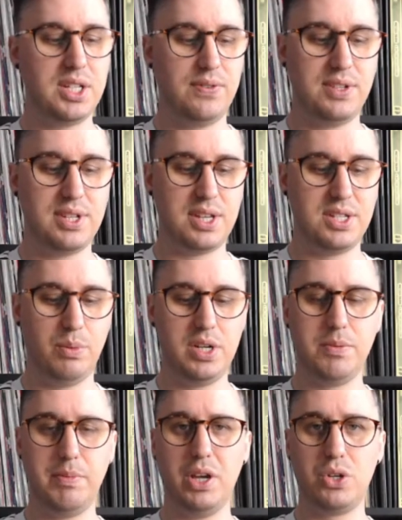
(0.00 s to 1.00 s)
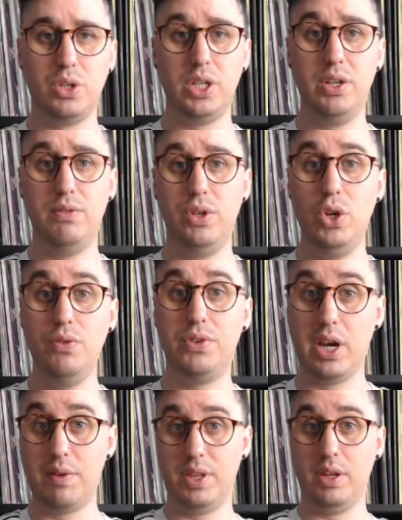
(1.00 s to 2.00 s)
is a fantastic way to make sure that you've, you've
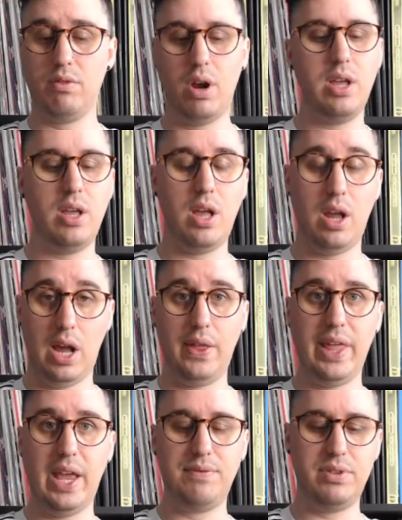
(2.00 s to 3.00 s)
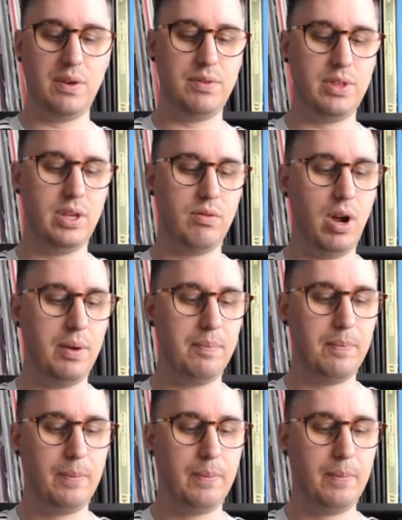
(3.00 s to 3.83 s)
done everything right and they've done everything right.